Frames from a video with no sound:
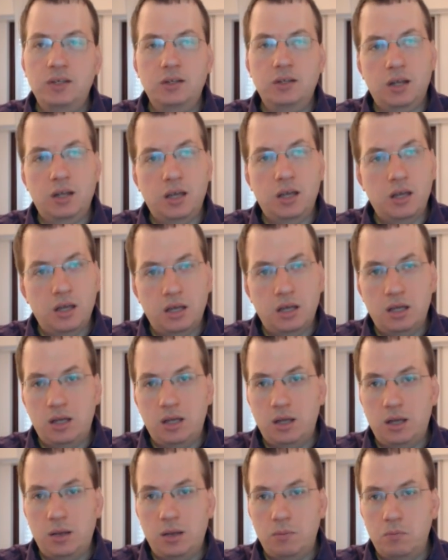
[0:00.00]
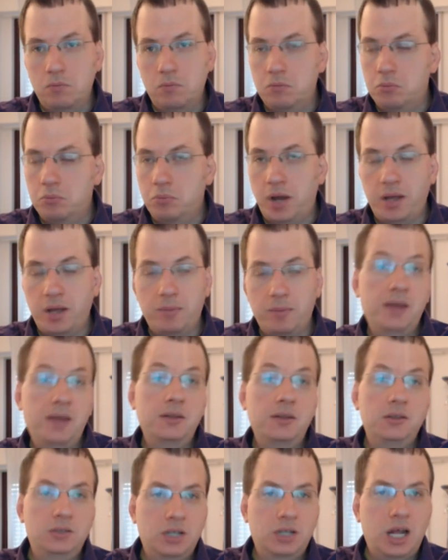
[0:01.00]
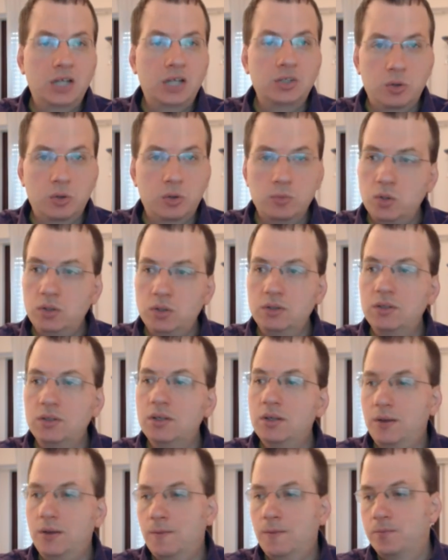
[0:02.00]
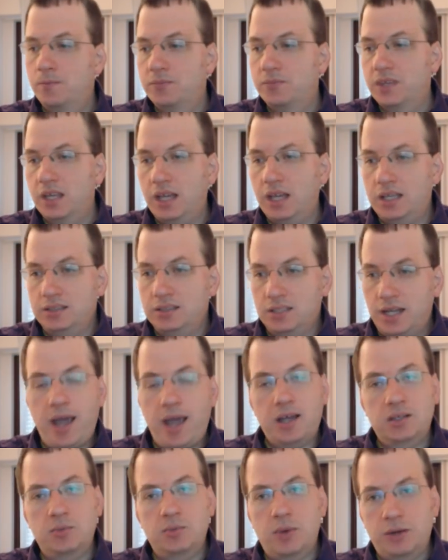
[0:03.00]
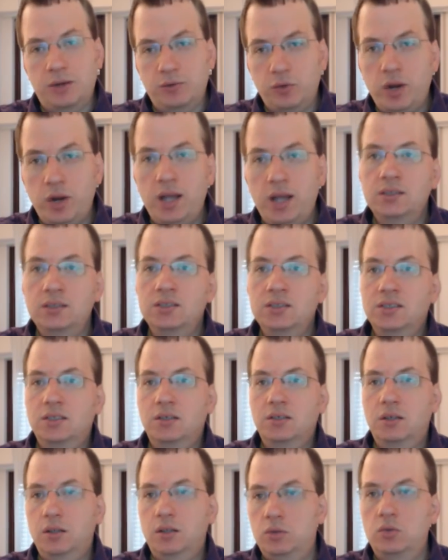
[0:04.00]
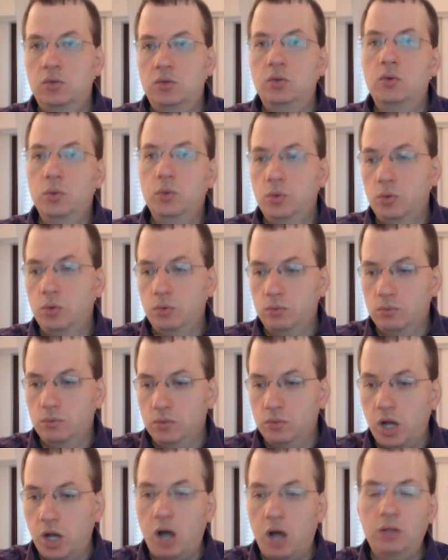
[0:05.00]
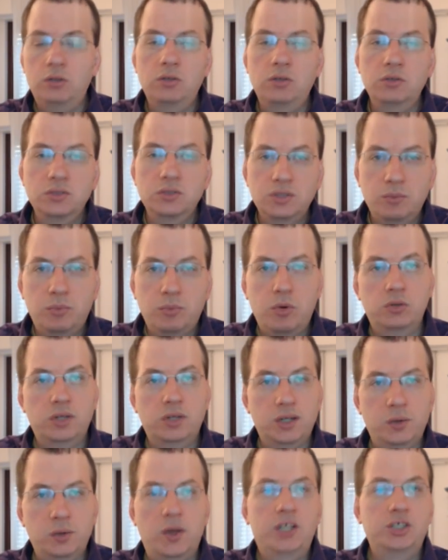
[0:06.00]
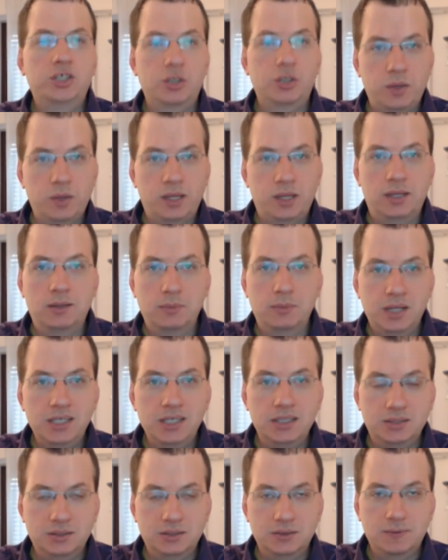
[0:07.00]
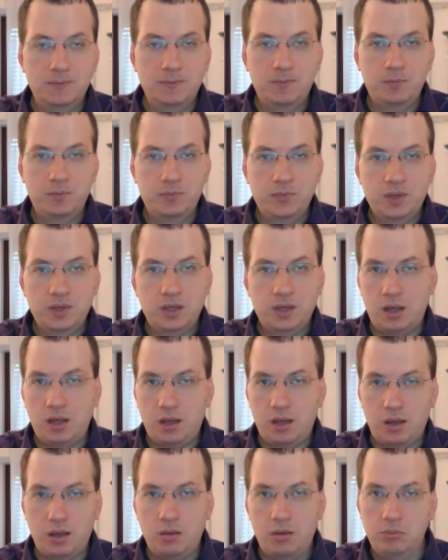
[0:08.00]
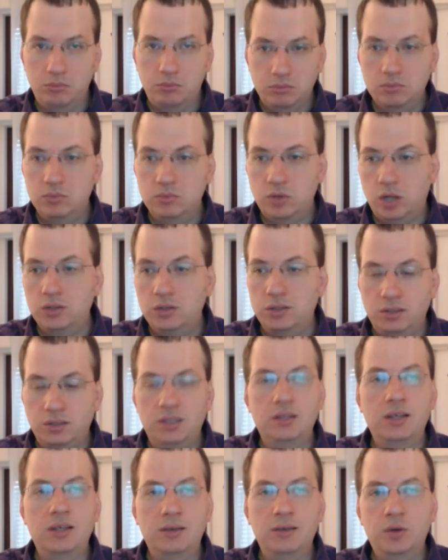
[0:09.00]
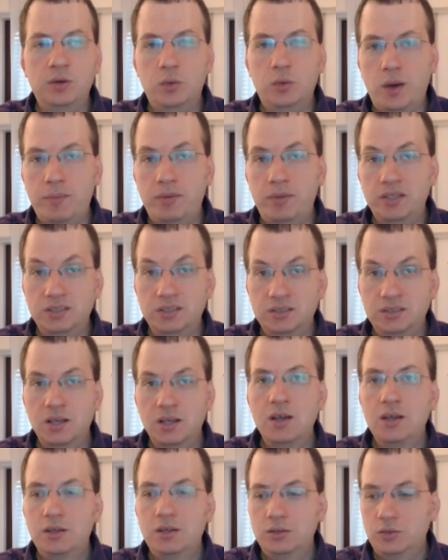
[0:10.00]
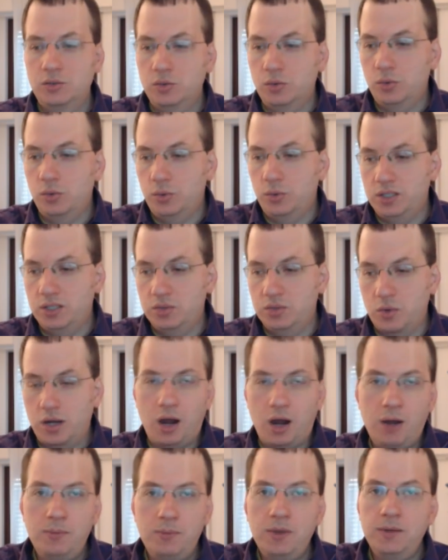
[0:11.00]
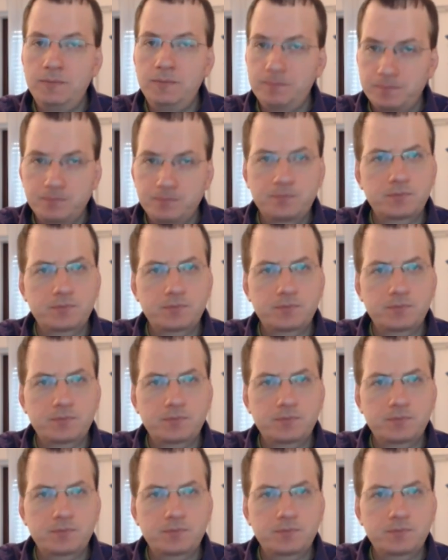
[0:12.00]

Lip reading: and by the international community as an act by France to not support aggression within the Middle East, not giving weapons to the Israeli army